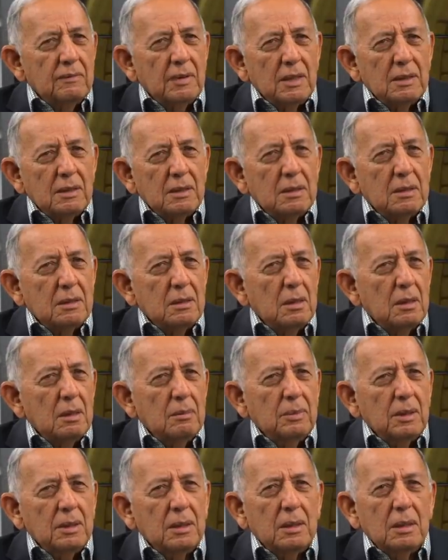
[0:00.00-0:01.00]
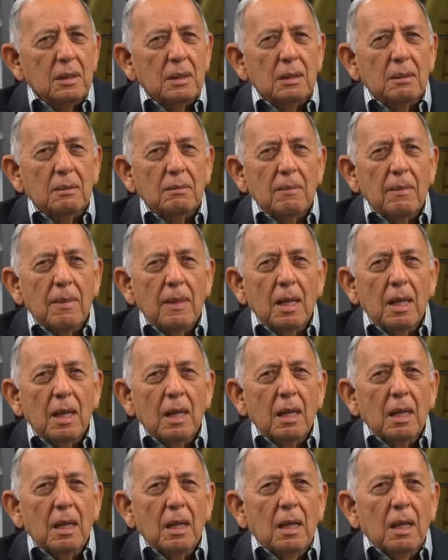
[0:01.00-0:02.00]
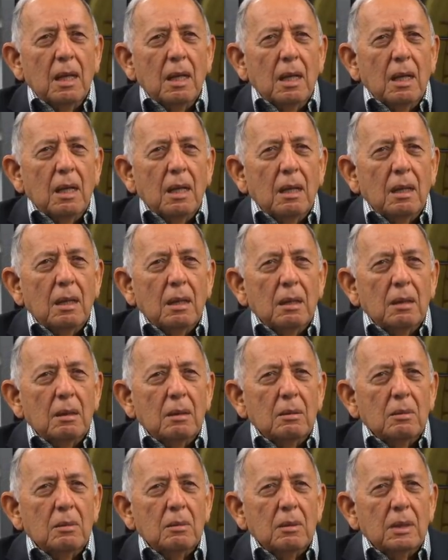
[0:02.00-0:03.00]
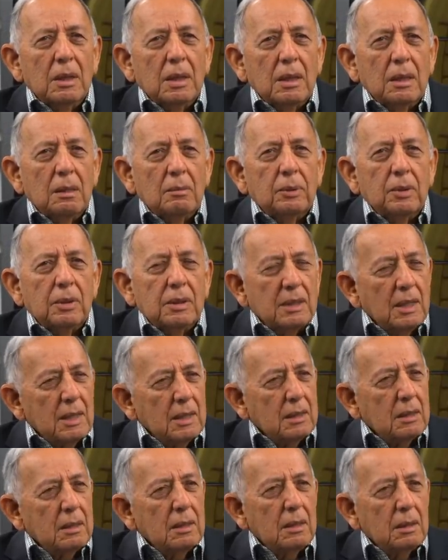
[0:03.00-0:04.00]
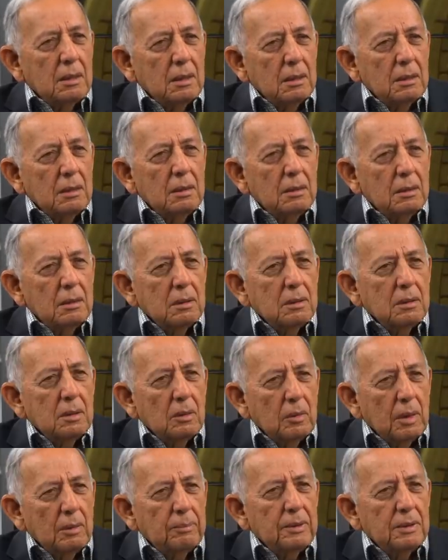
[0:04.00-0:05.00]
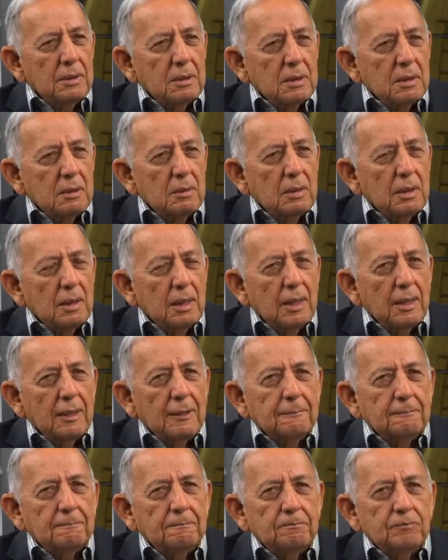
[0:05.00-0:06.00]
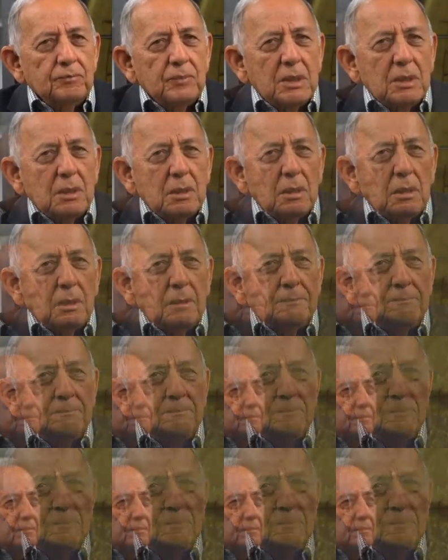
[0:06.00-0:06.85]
if necessary, but uh, uh, we had to protect uh, the weapons that we had. So